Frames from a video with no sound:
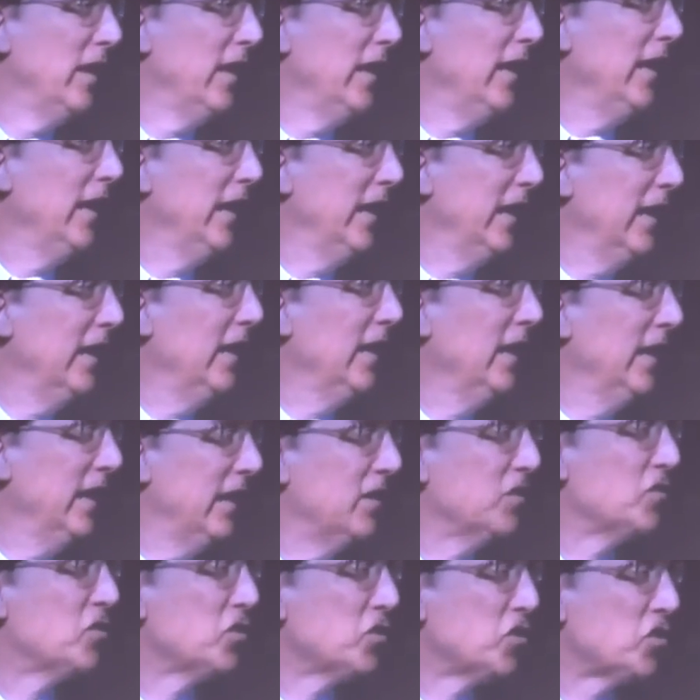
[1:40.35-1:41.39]
it is
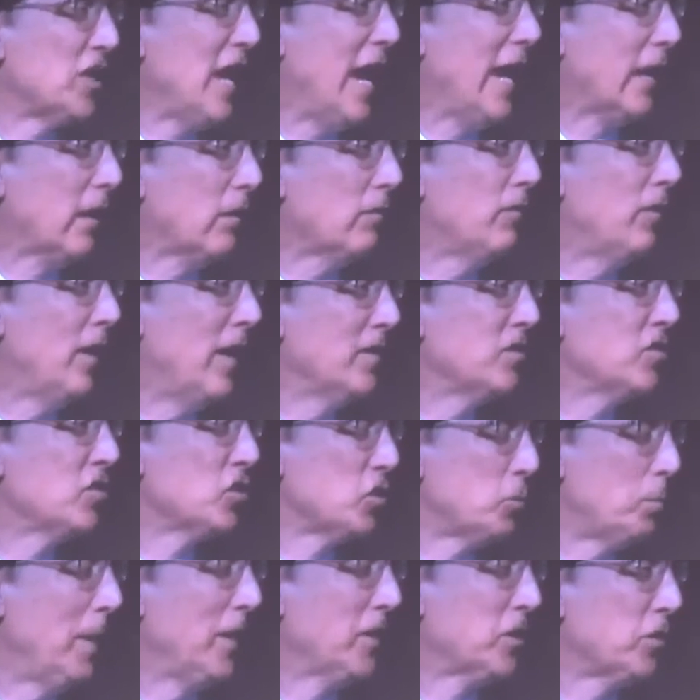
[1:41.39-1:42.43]
a sacrifice,
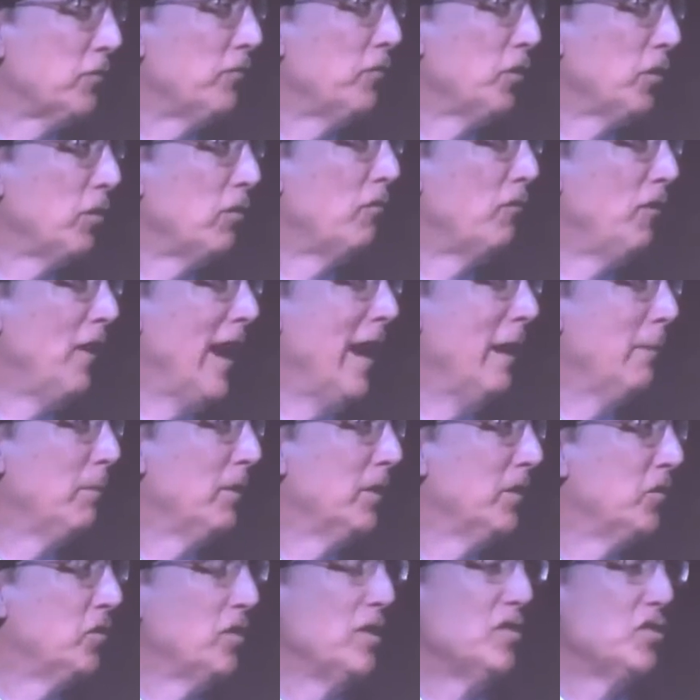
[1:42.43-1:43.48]
especially for their families,
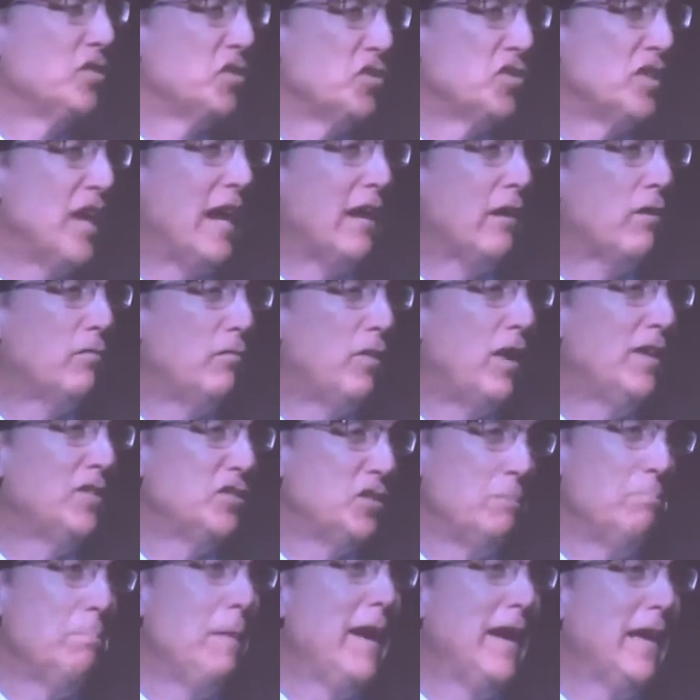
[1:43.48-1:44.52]
and it's a sacrifice in
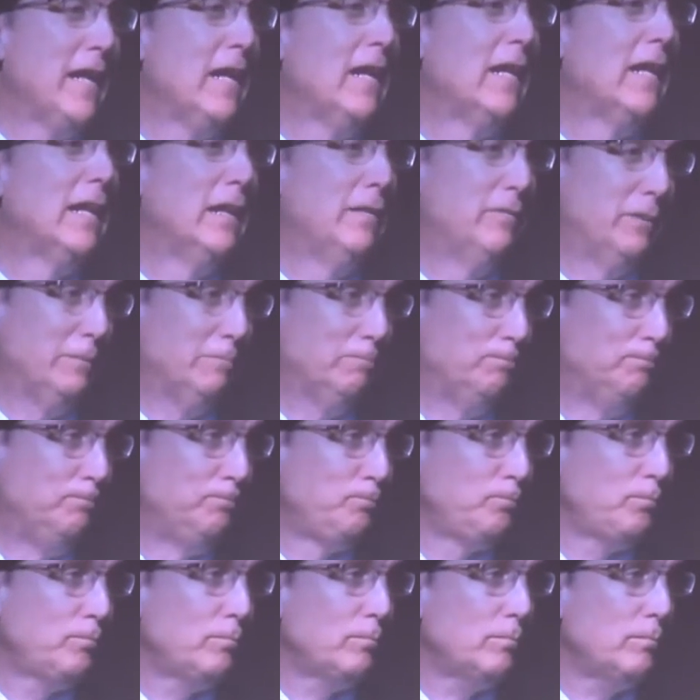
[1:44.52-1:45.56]
making a living.
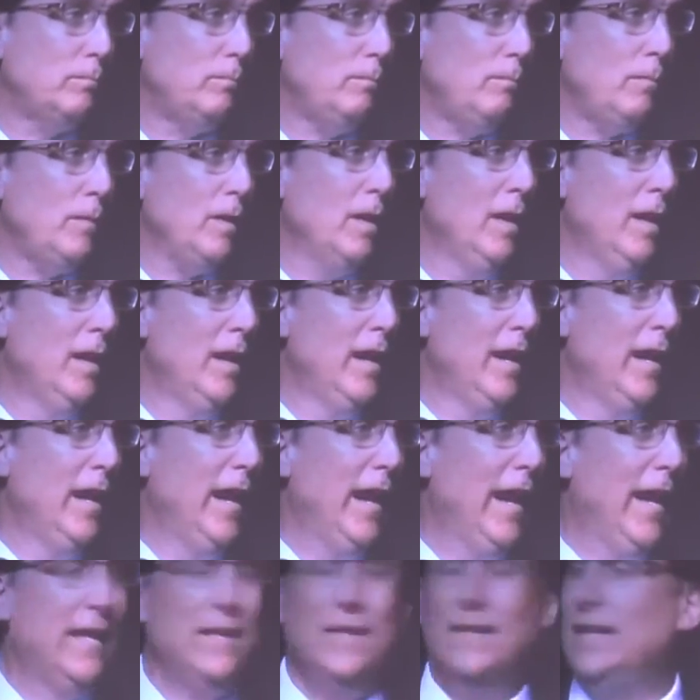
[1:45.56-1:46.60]

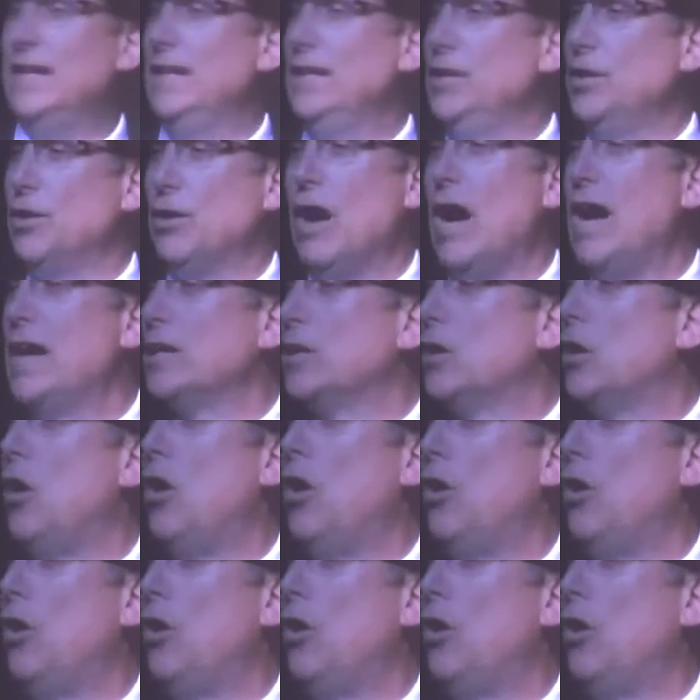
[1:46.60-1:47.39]
And you're on call